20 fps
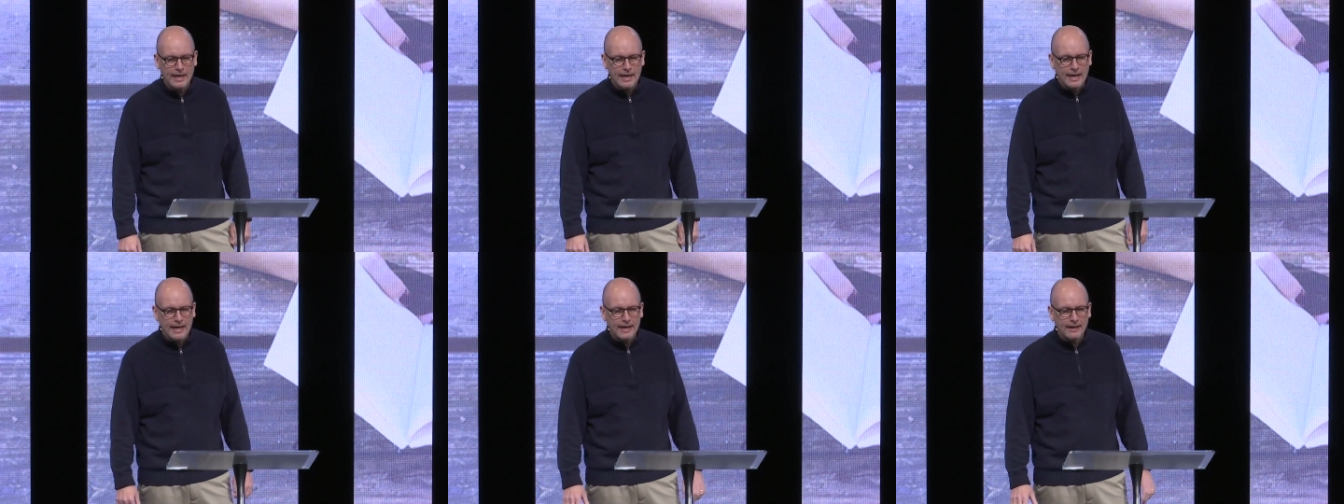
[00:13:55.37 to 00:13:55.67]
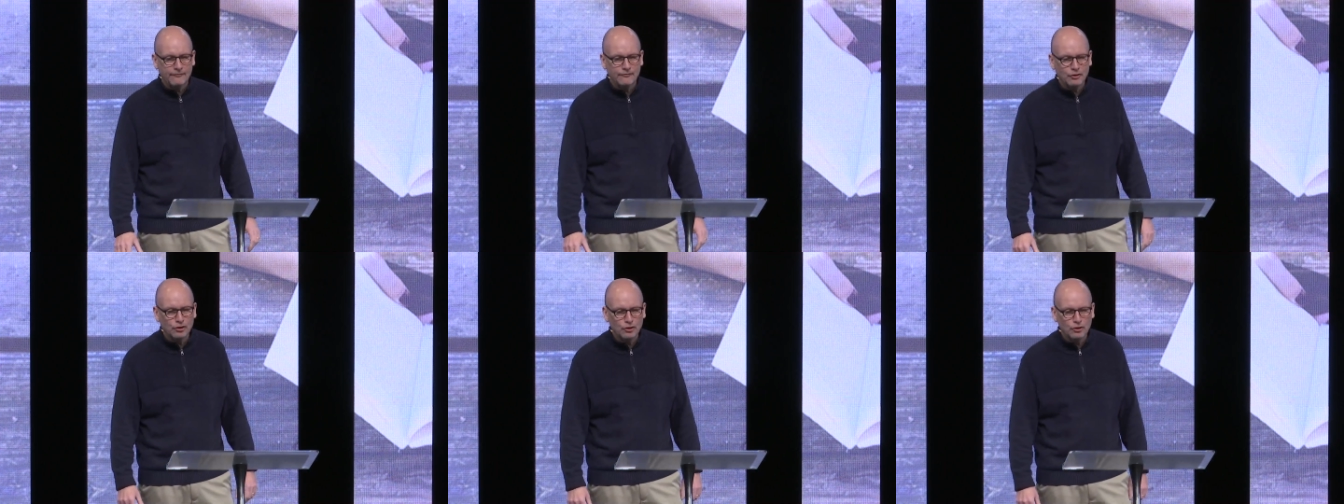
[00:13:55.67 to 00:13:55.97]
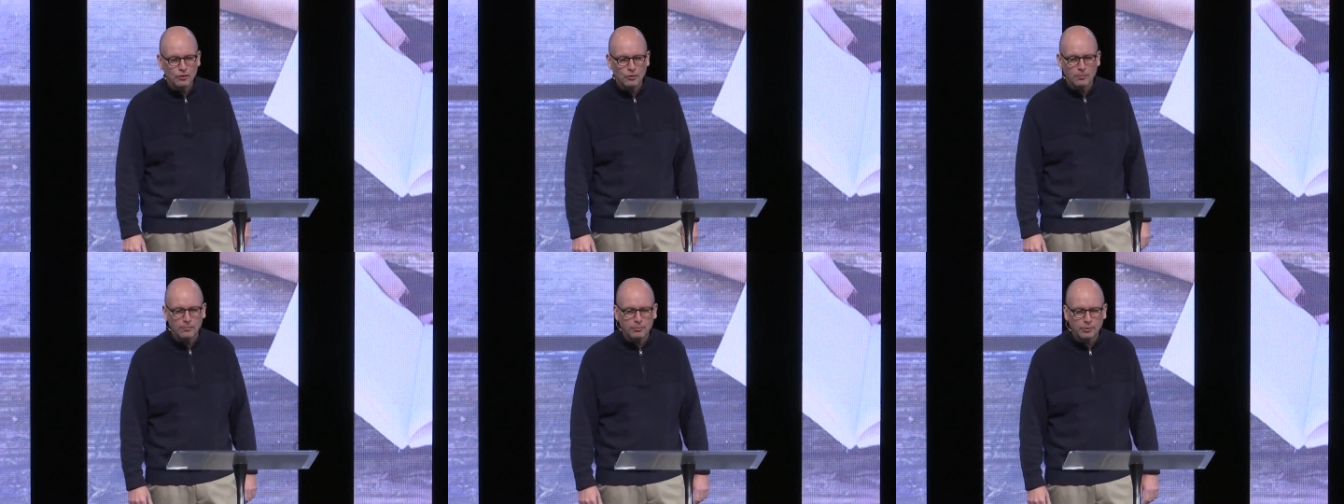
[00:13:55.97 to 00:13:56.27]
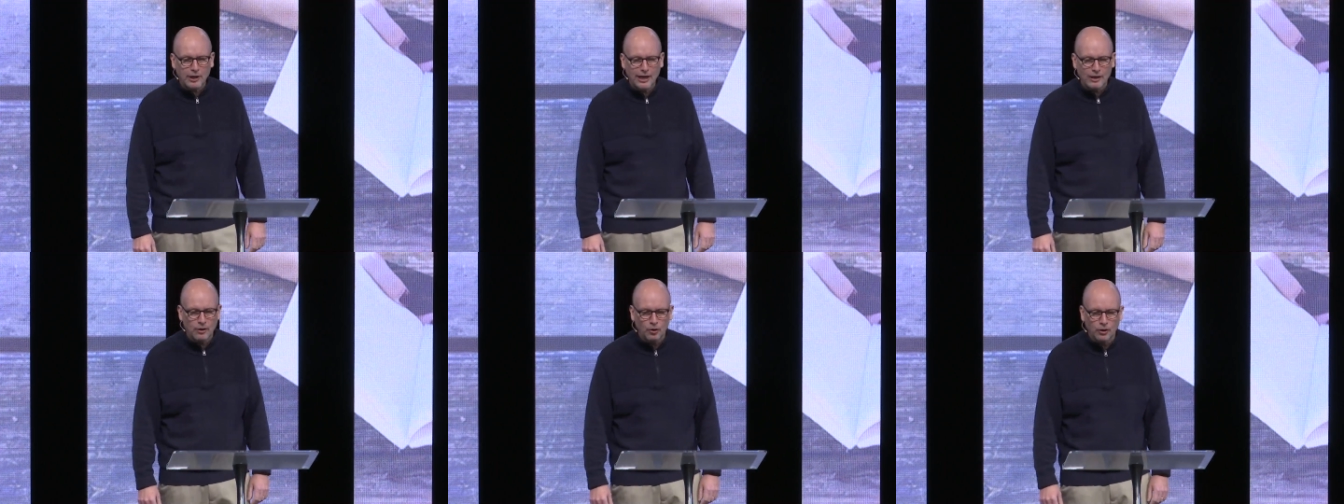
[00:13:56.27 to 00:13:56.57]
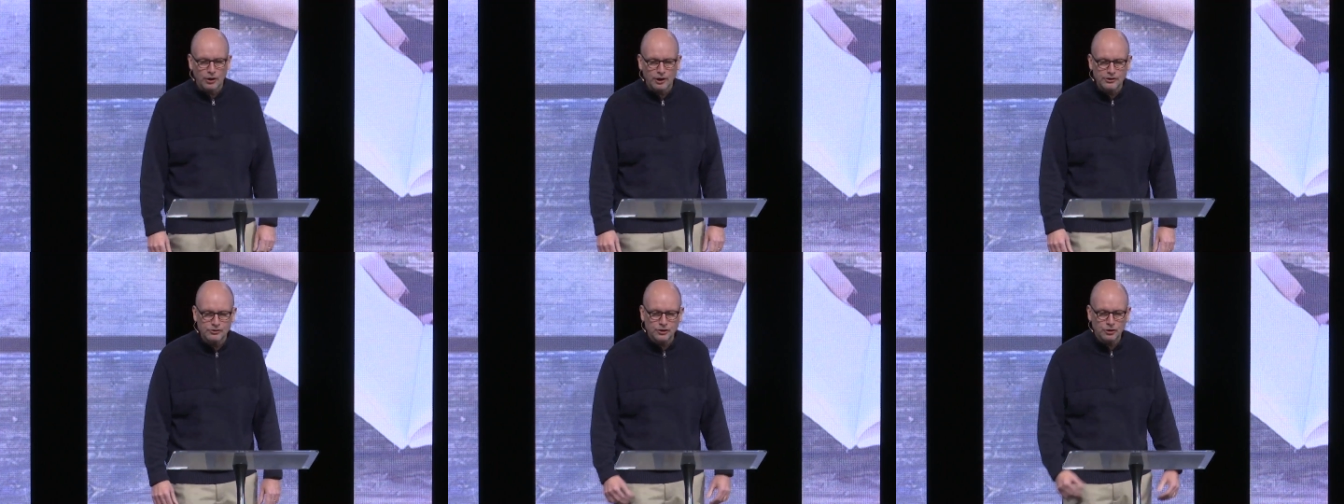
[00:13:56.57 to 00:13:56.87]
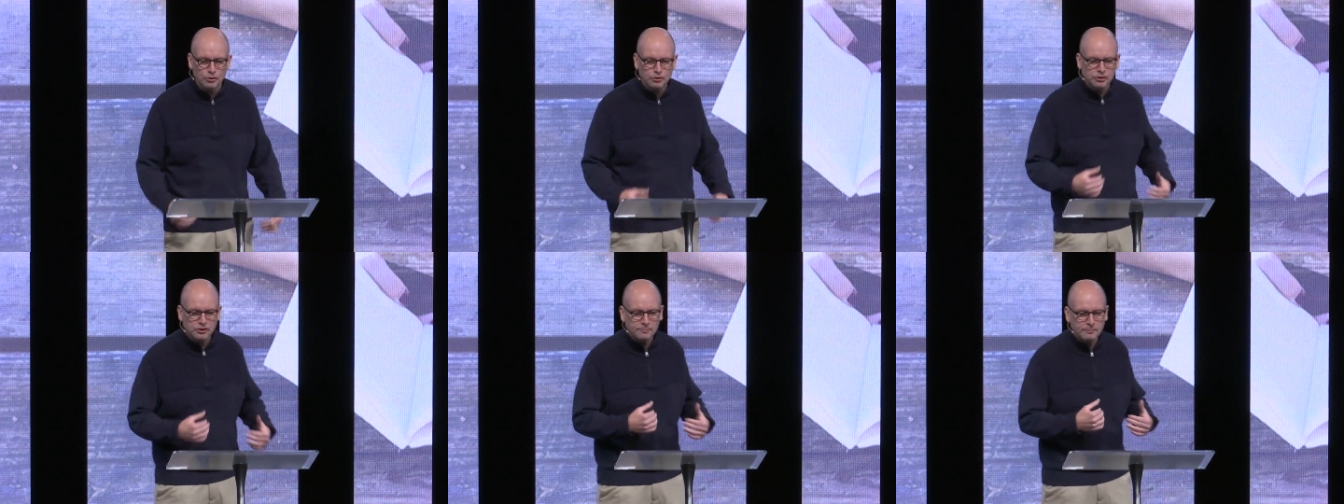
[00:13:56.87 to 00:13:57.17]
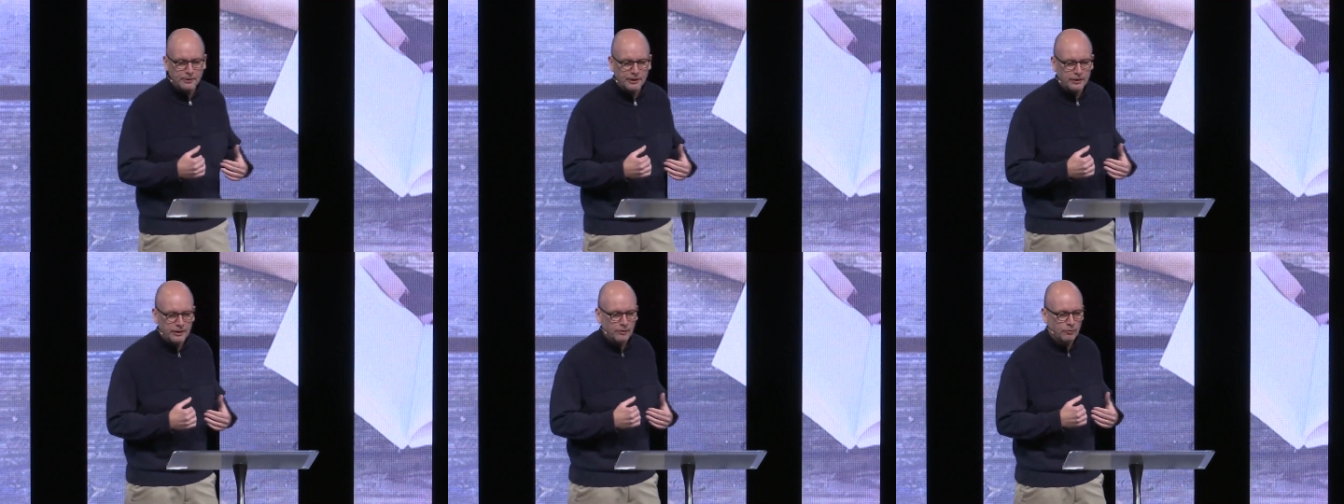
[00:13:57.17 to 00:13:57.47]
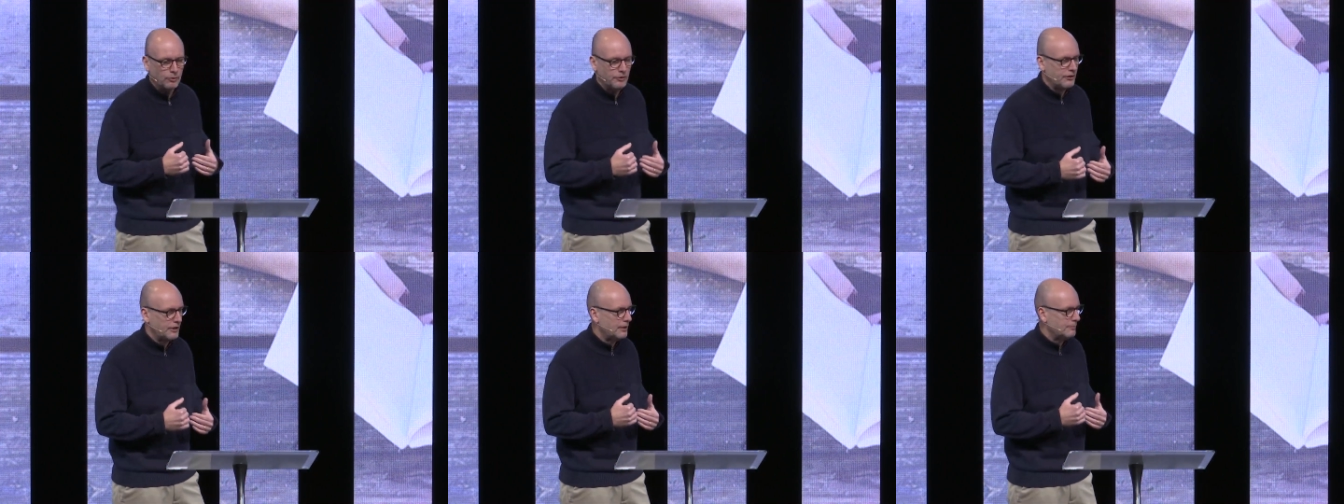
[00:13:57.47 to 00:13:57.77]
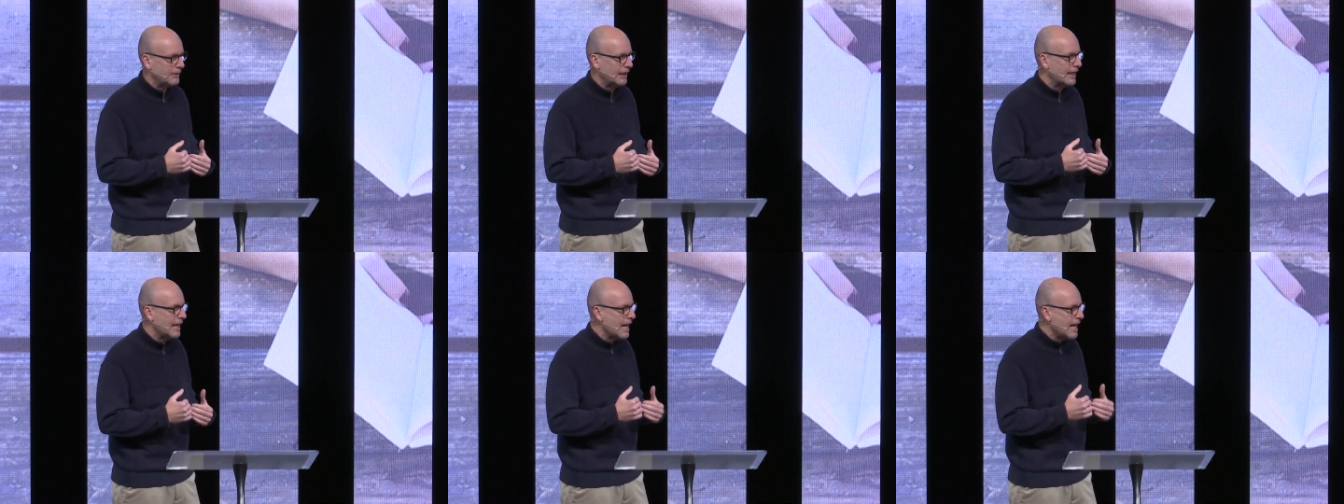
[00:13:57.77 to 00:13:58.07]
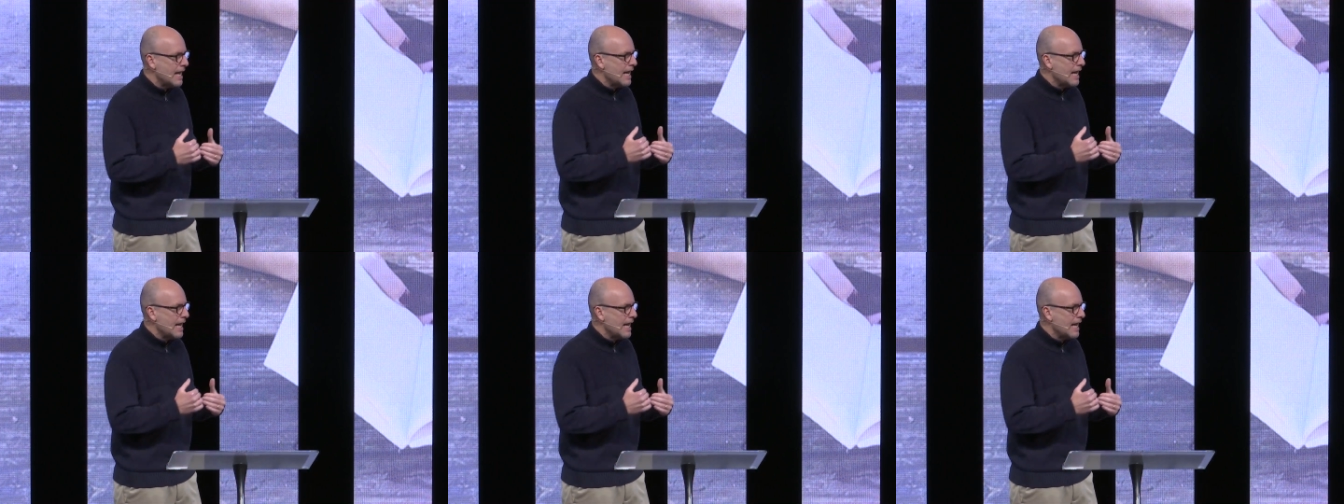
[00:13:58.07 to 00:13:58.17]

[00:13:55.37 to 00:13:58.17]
I have new priorities, a new spirit within me.